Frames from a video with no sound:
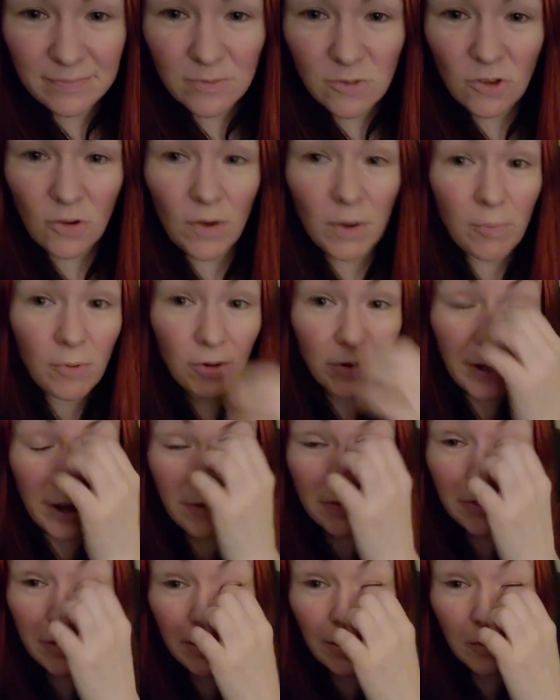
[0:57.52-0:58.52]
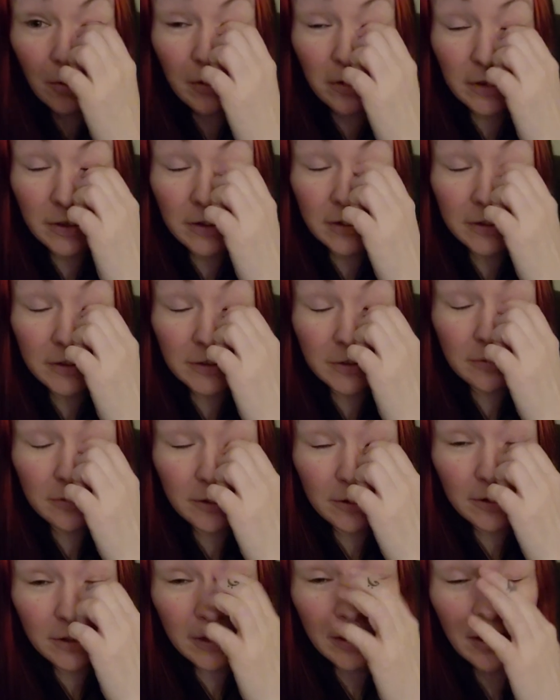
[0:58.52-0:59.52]
So I pulled out the uh,
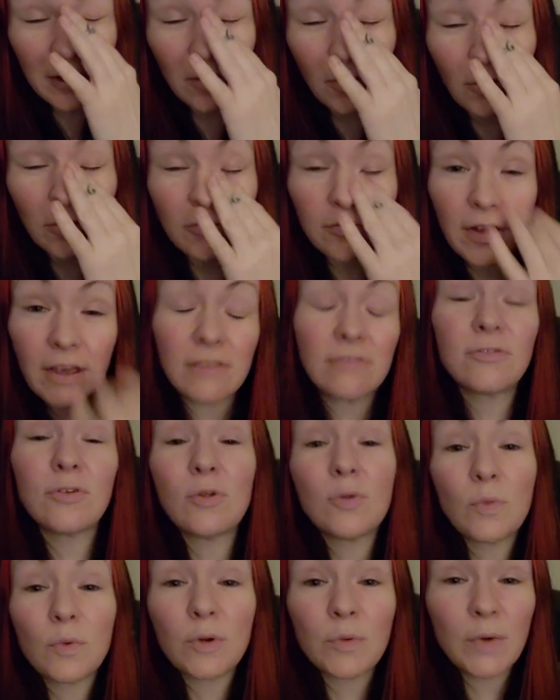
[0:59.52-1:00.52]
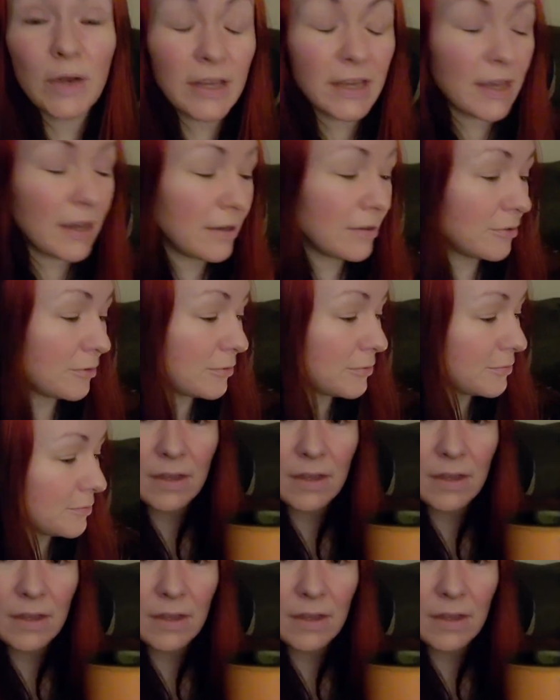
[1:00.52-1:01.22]
the Ye Old Faithful Woodwick candle.